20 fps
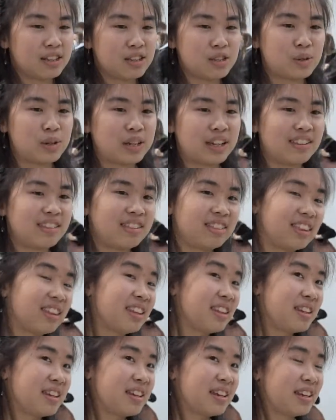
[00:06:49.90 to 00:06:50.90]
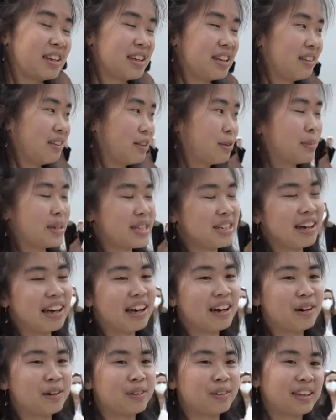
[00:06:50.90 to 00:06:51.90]
you can, no matter
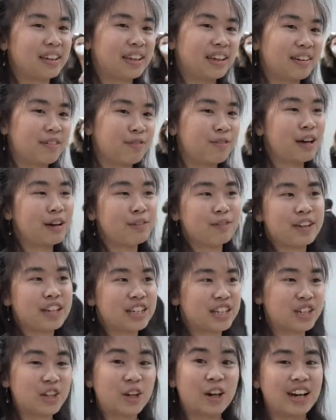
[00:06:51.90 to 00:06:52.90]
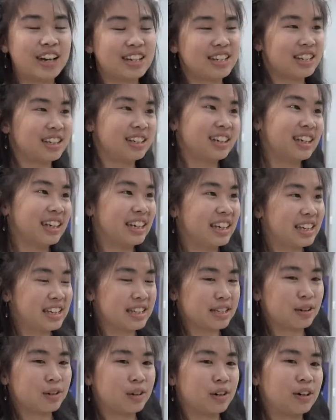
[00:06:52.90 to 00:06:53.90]
how far-fetched your idea
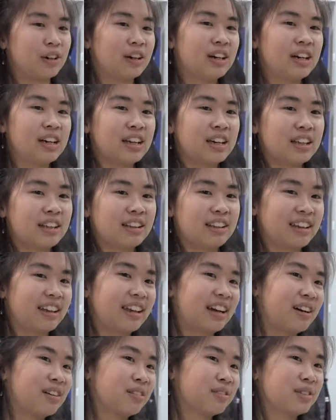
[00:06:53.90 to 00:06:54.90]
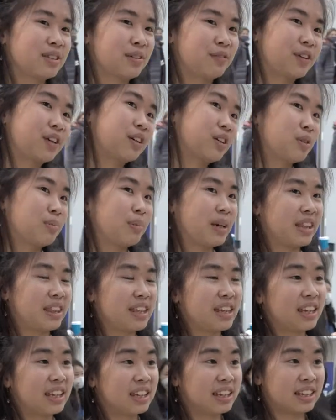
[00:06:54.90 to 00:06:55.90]
is or how difficult you might
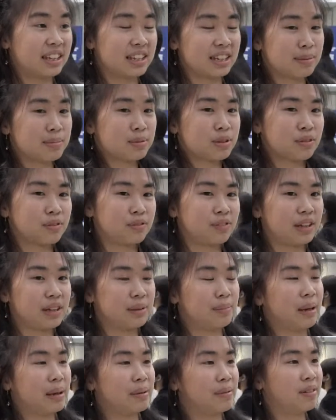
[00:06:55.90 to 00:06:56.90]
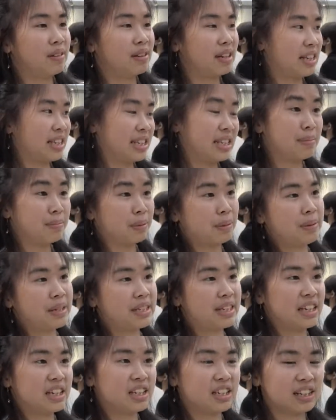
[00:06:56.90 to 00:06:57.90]
think in terms of its
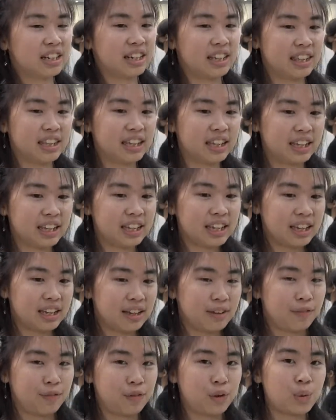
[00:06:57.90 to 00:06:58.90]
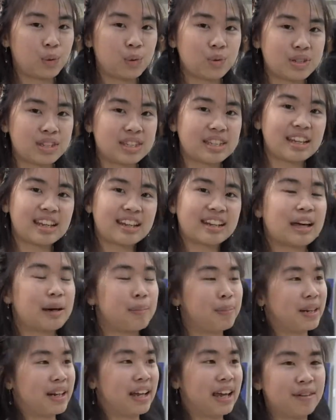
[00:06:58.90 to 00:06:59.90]
implementation, I think if you stand
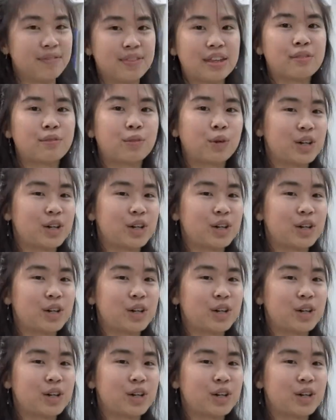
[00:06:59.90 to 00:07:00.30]
up and have that